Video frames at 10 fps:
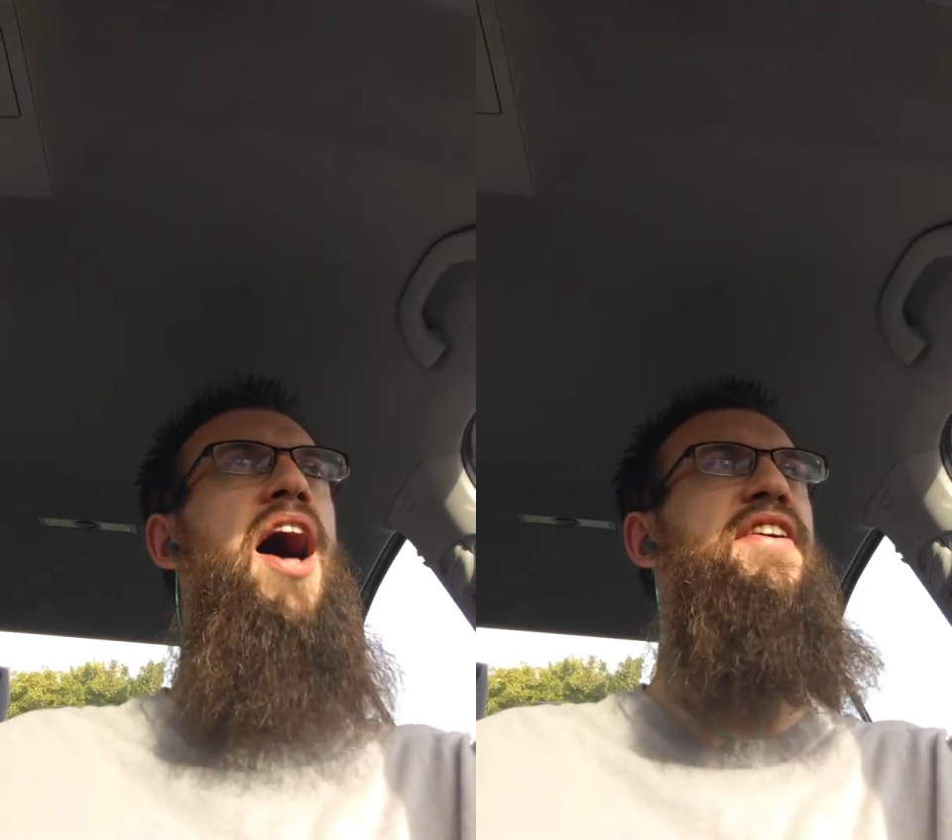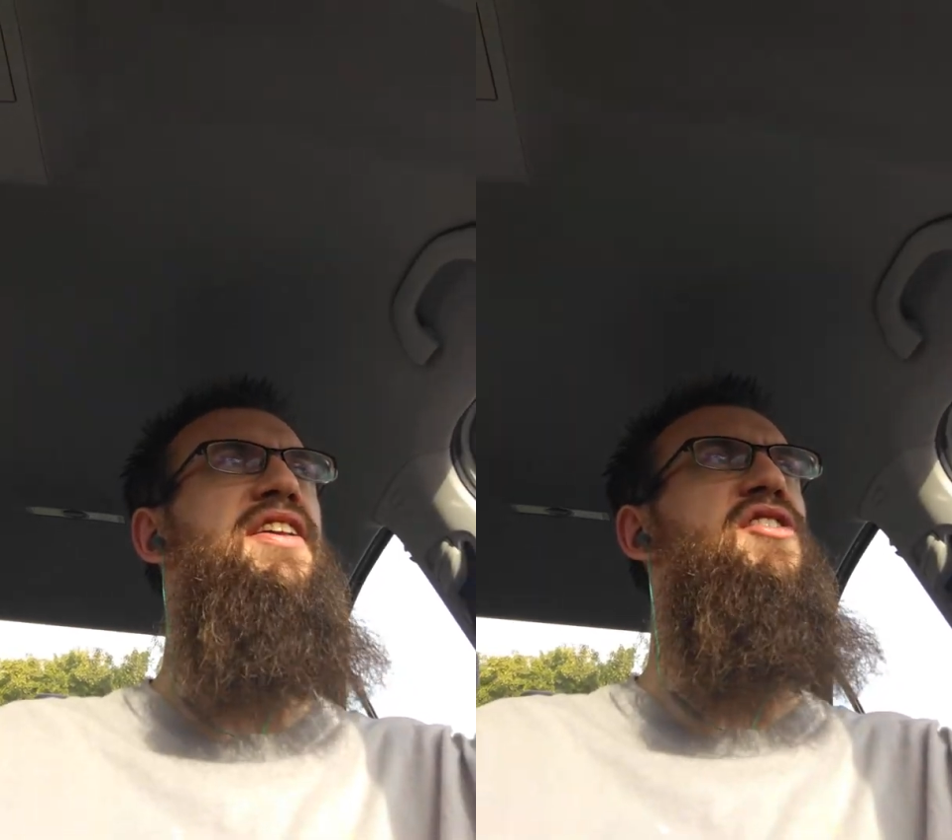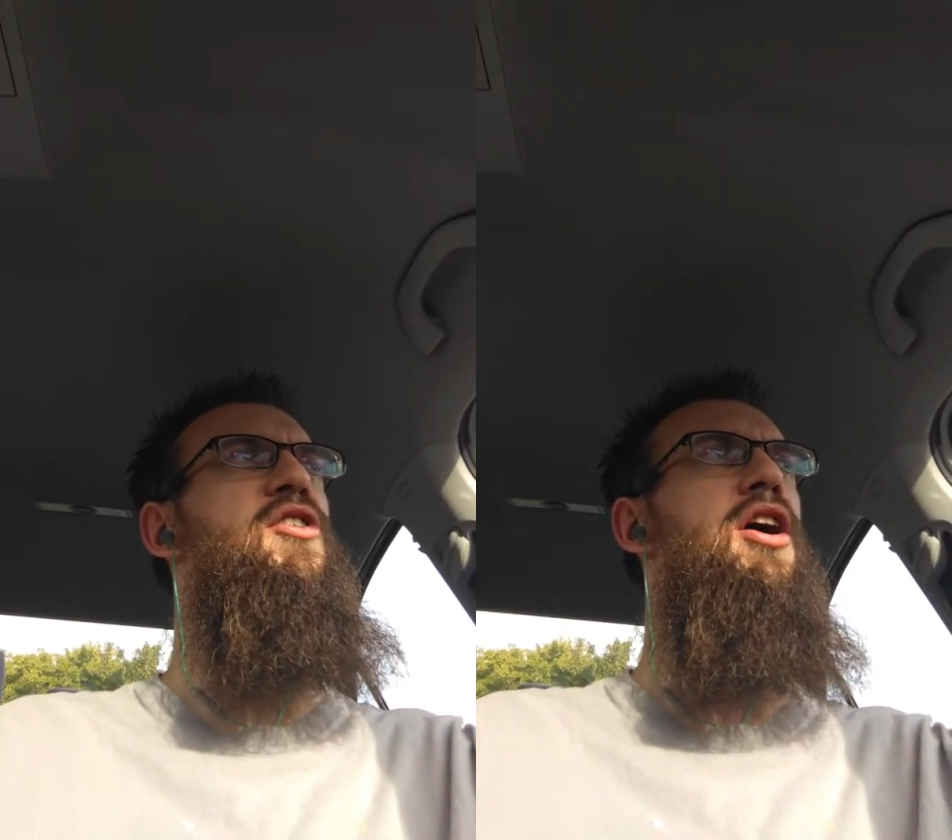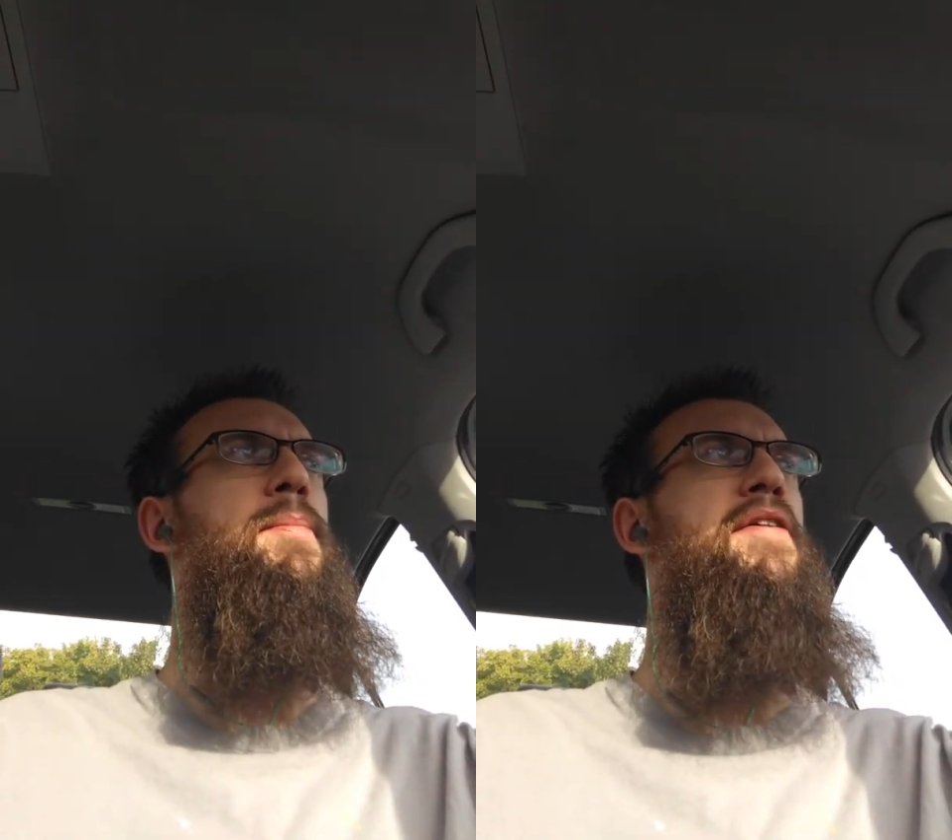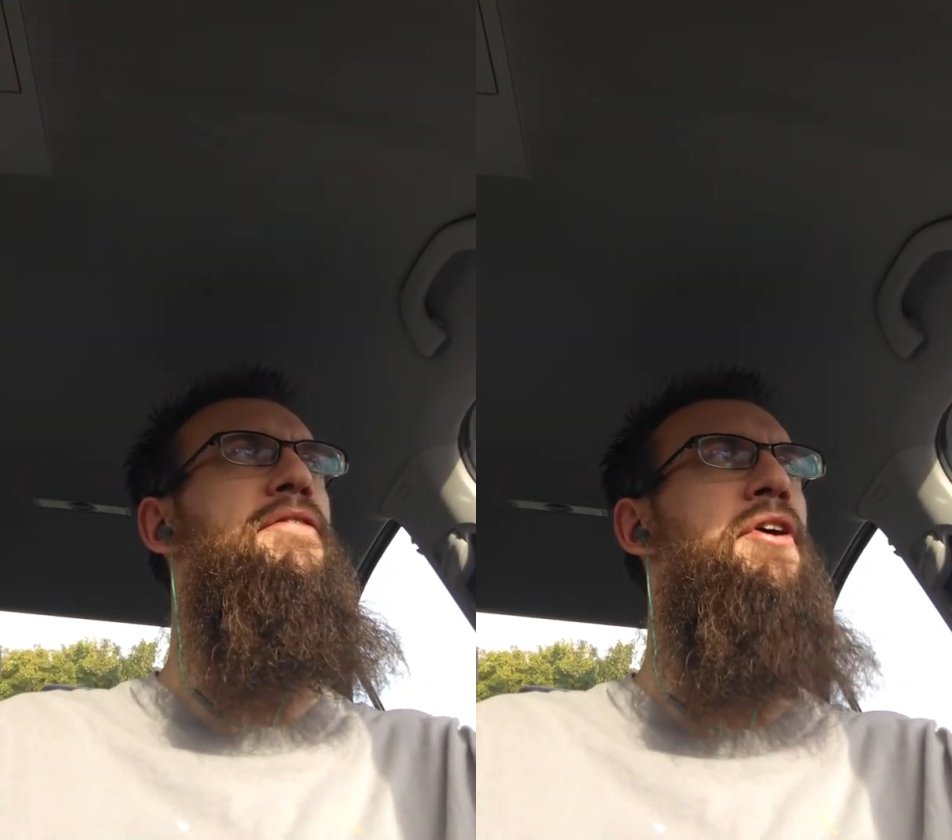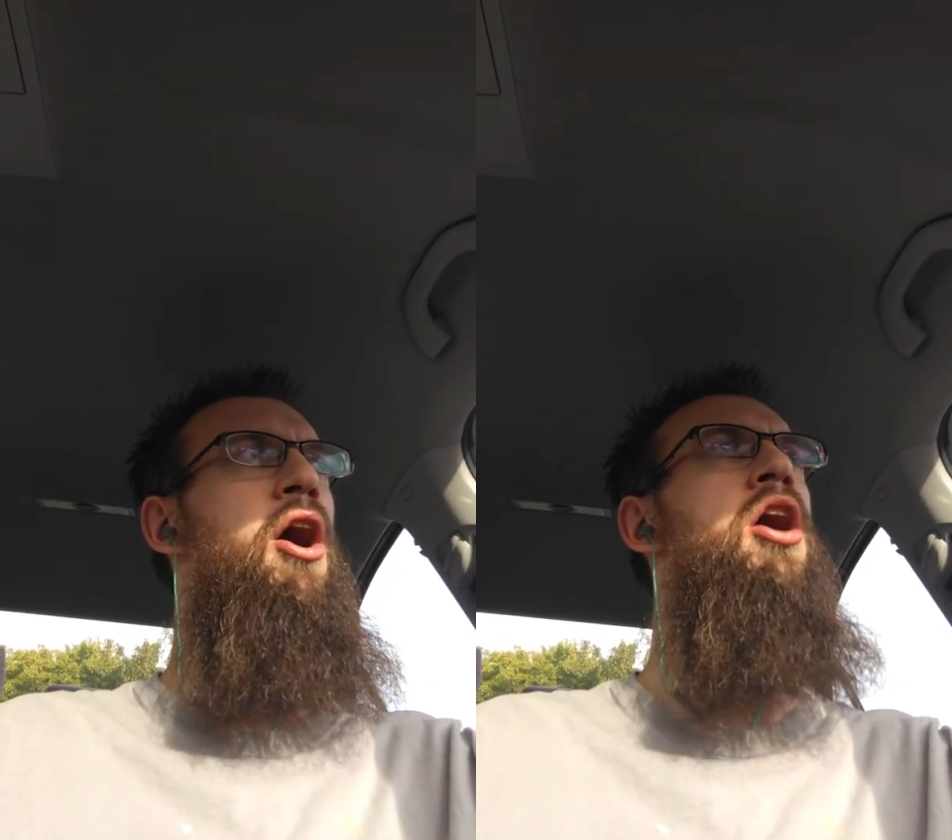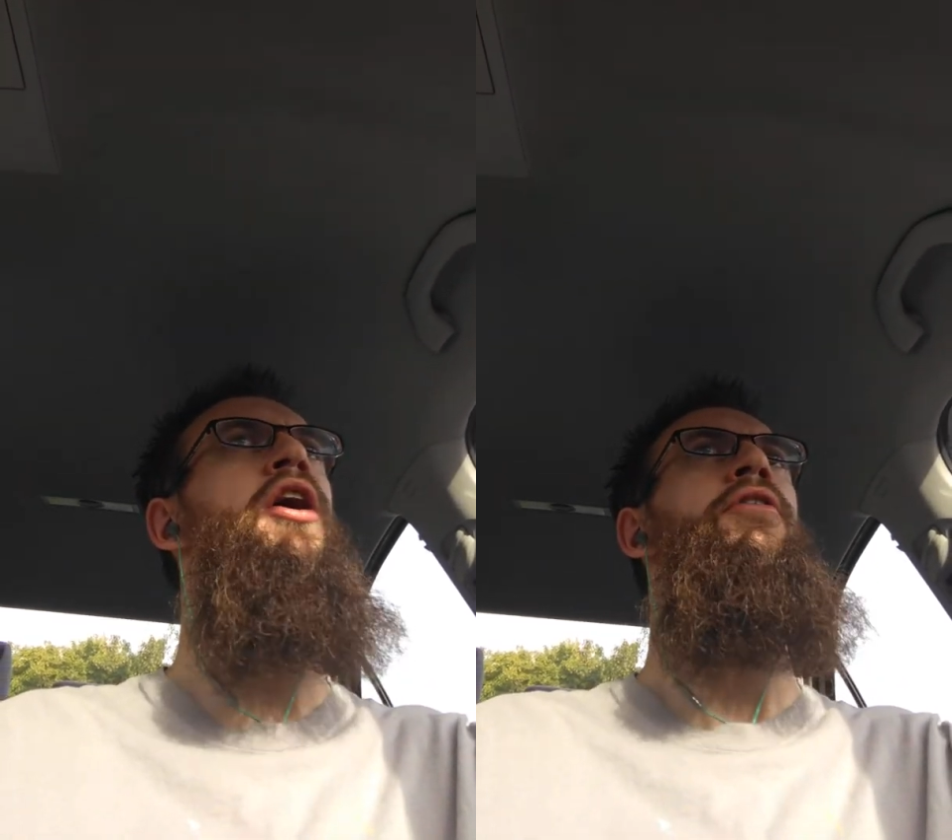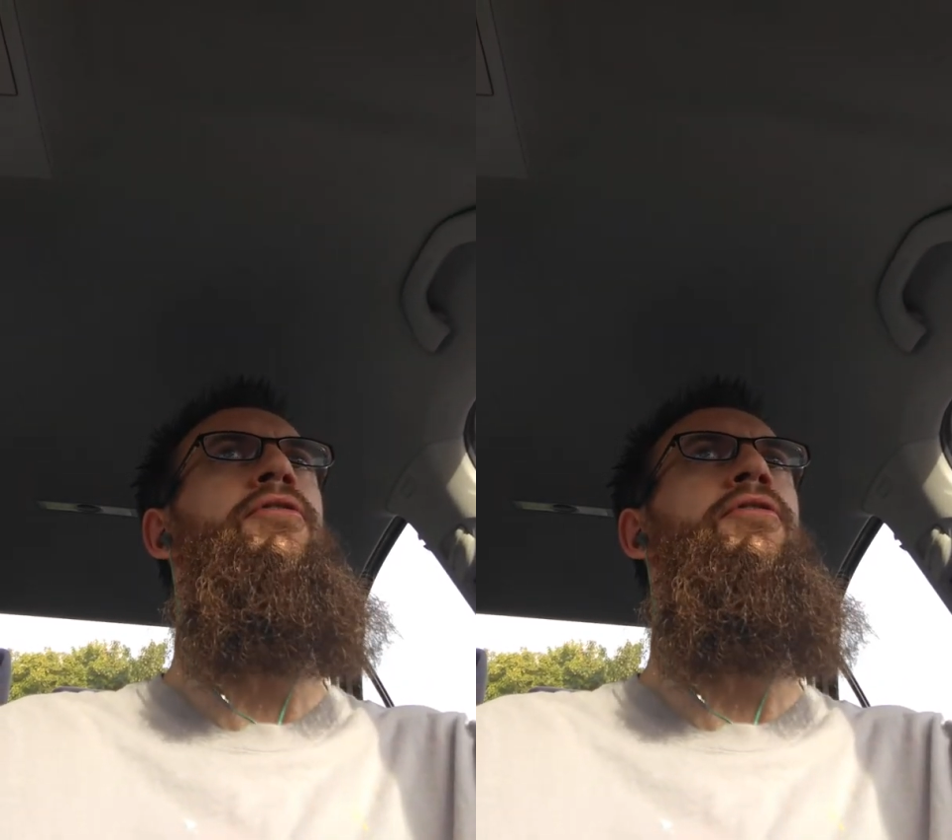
I think this is gonna be vlog